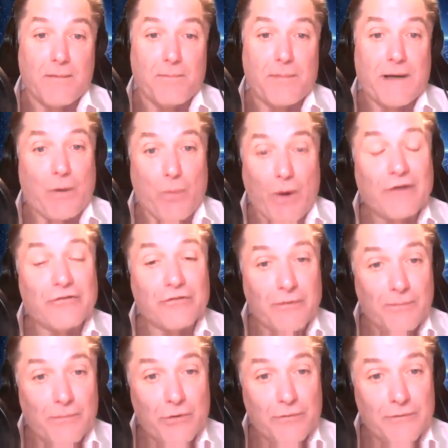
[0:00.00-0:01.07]
but I watched the
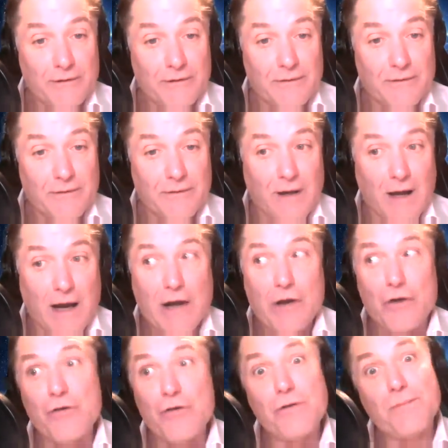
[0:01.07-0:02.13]
movie. I
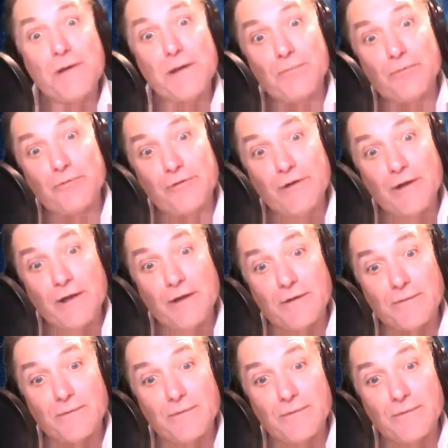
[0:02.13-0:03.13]
heard the people singing.